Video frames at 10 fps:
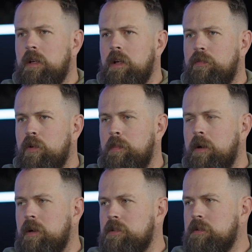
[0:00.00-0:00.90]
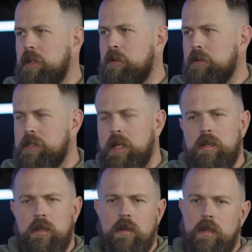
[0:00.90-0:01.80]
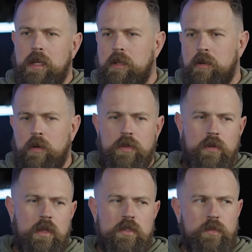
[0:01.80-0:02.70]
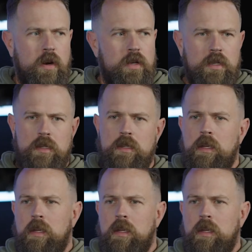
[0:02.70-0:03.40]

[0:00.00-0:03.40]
a four-part string quartet, you know, like you're going through this process,